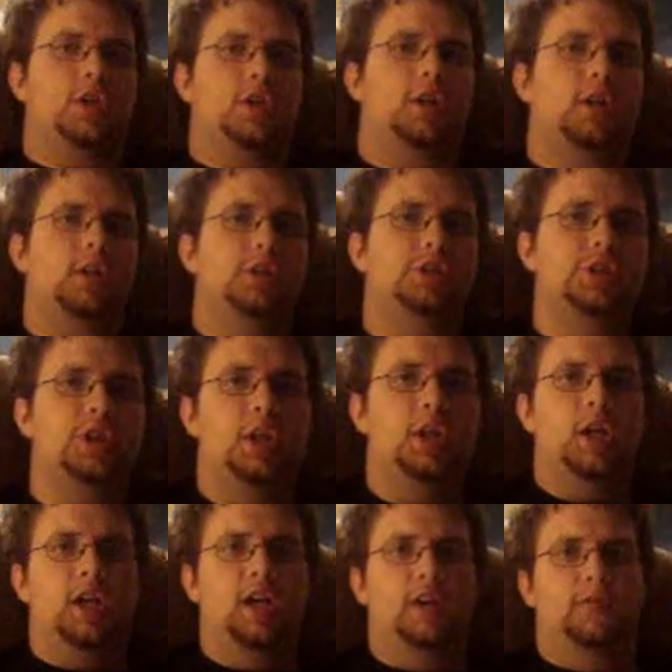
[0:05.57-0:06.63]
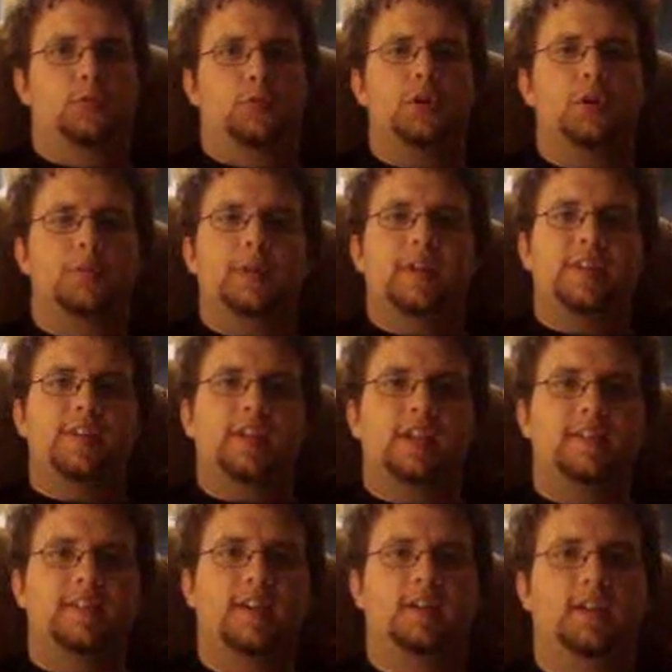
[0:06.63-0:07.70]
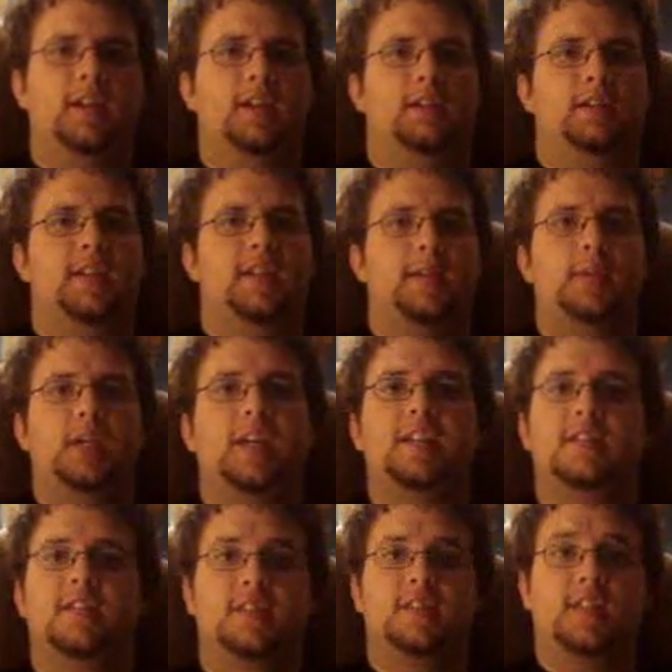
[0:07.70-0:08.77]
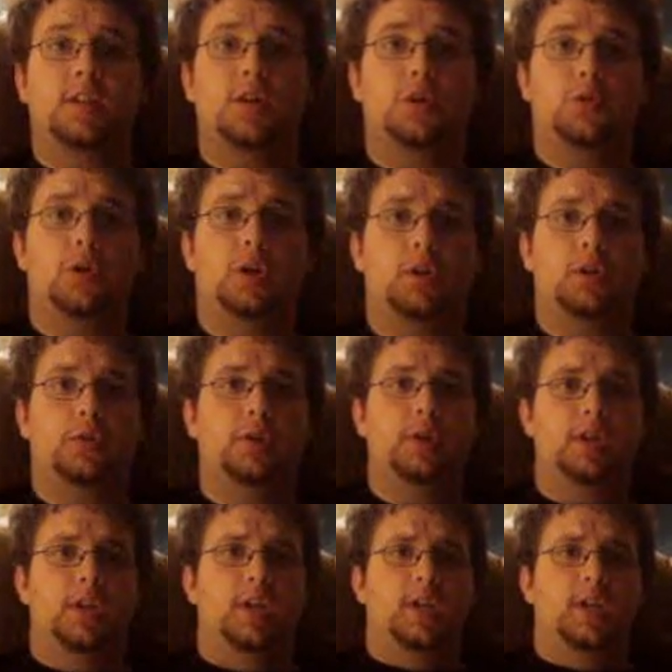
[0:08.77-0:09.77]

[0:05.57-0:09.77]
charge of World Wrestling Entertainment as a COO